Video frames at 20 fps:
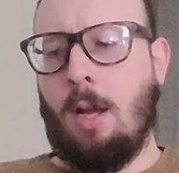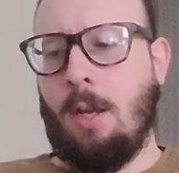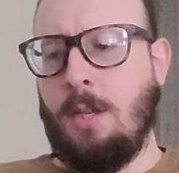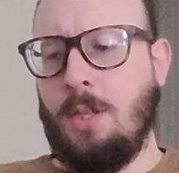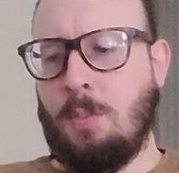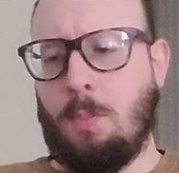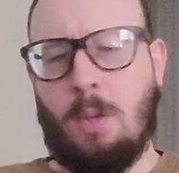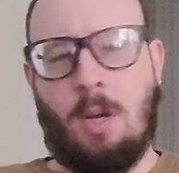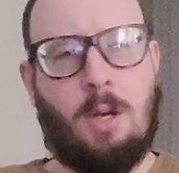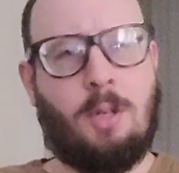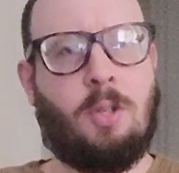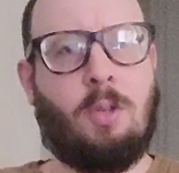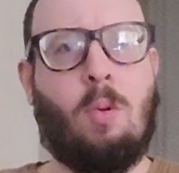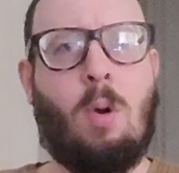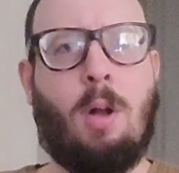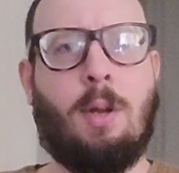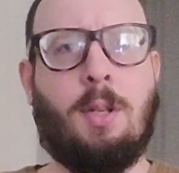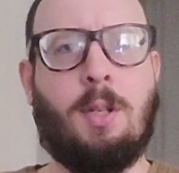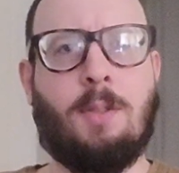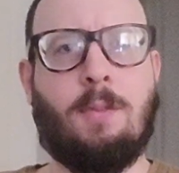His production
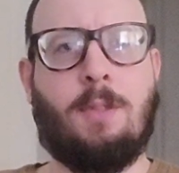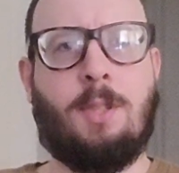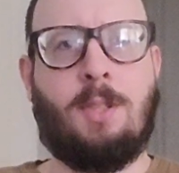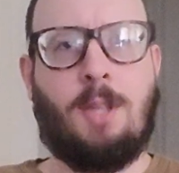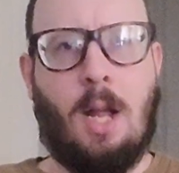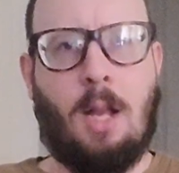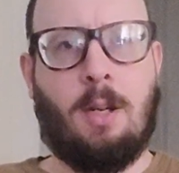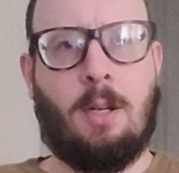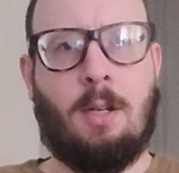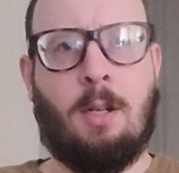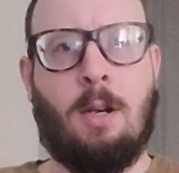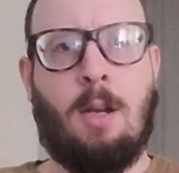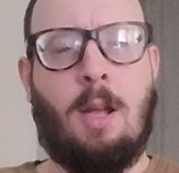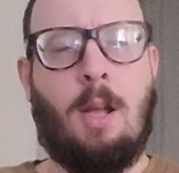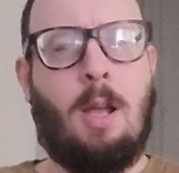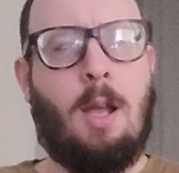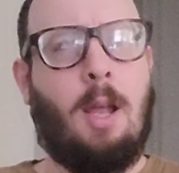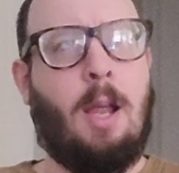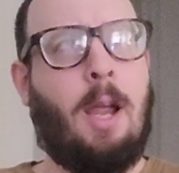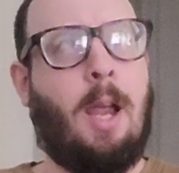quality is stellar,
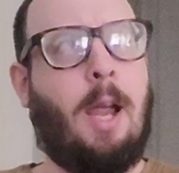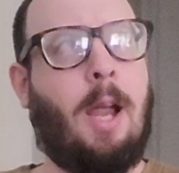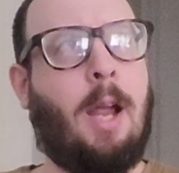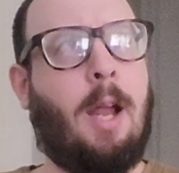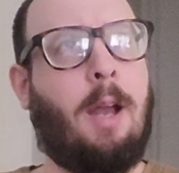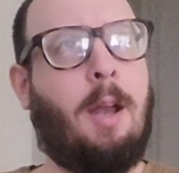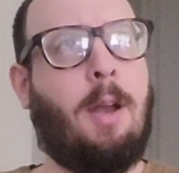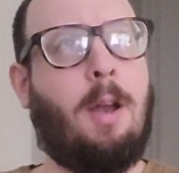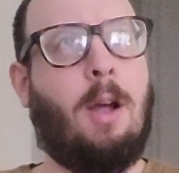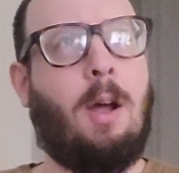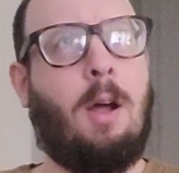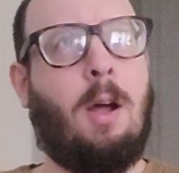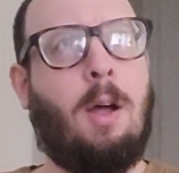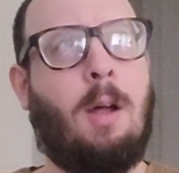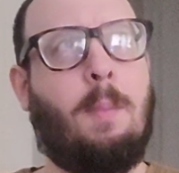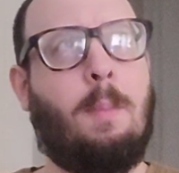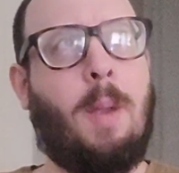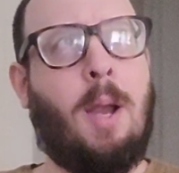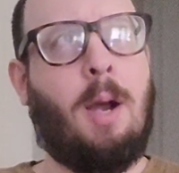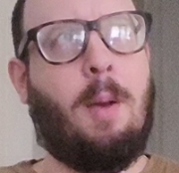and
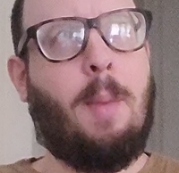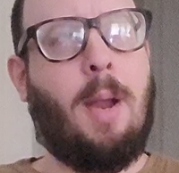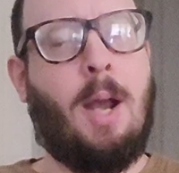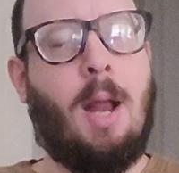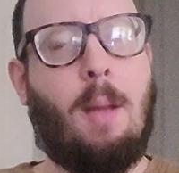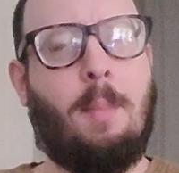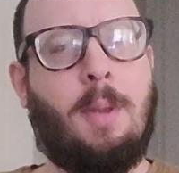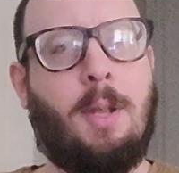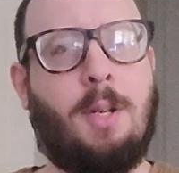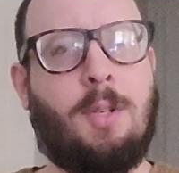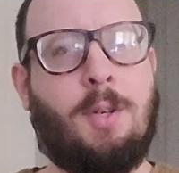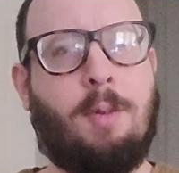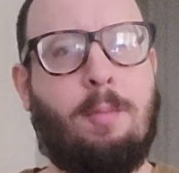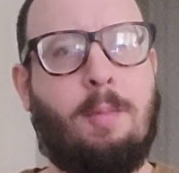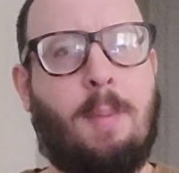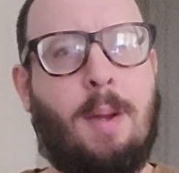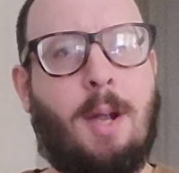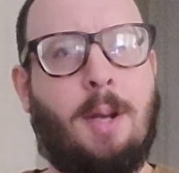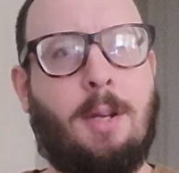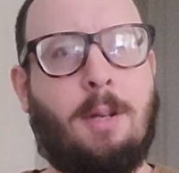may or may not be a dream
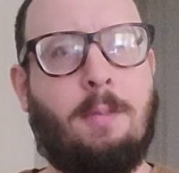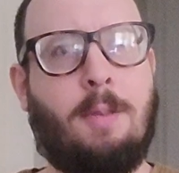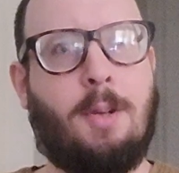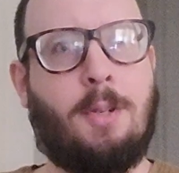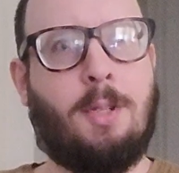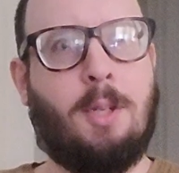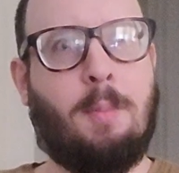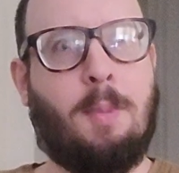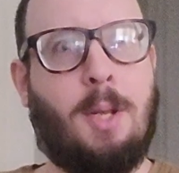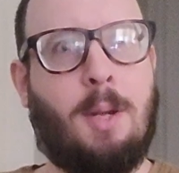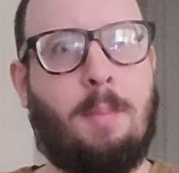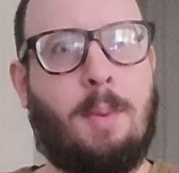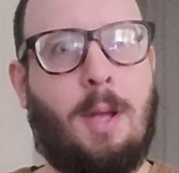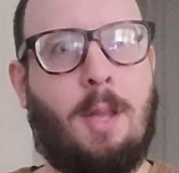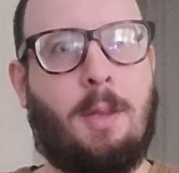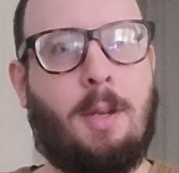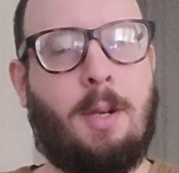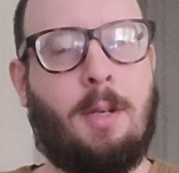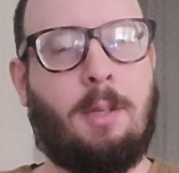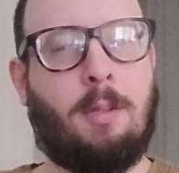of mine to eventually be up
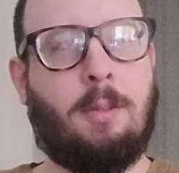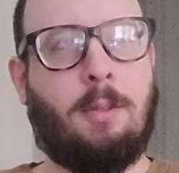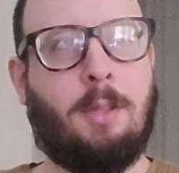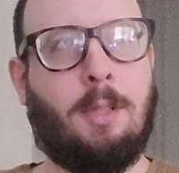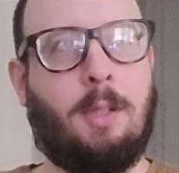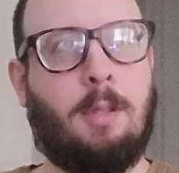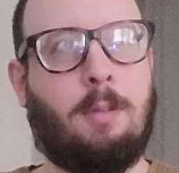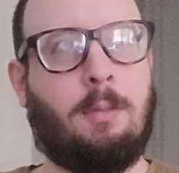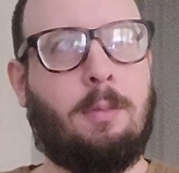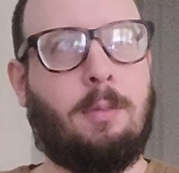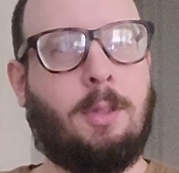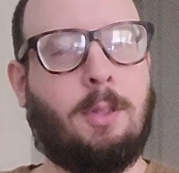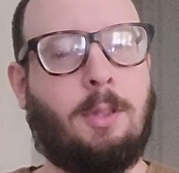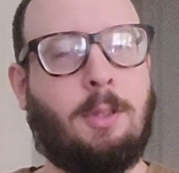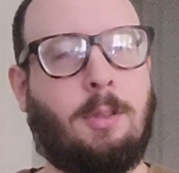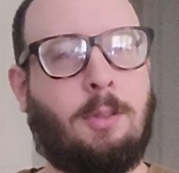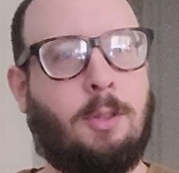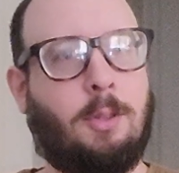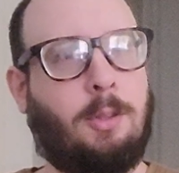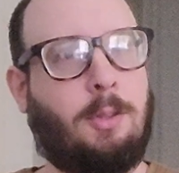on there.
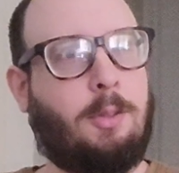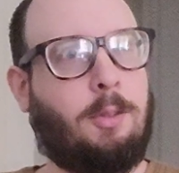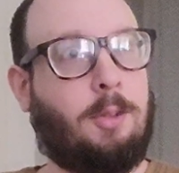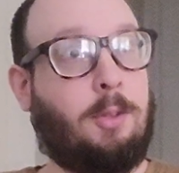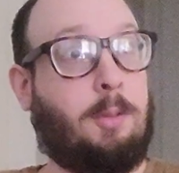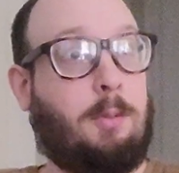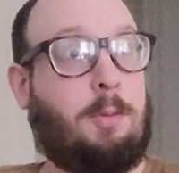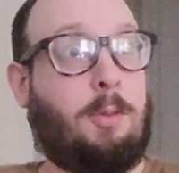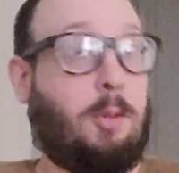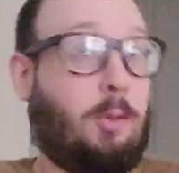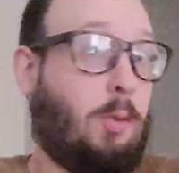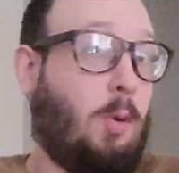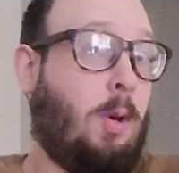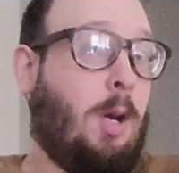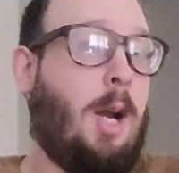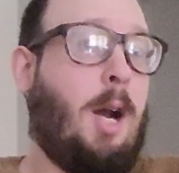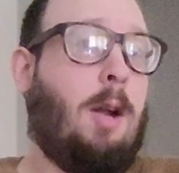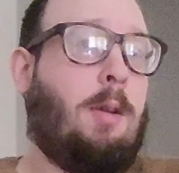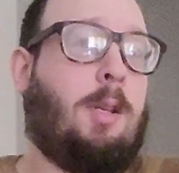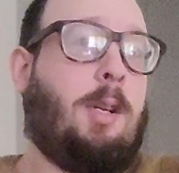Just
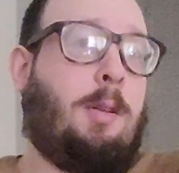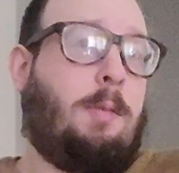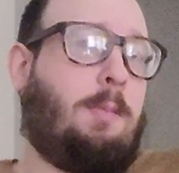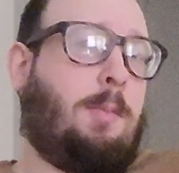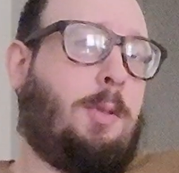throwing it out there.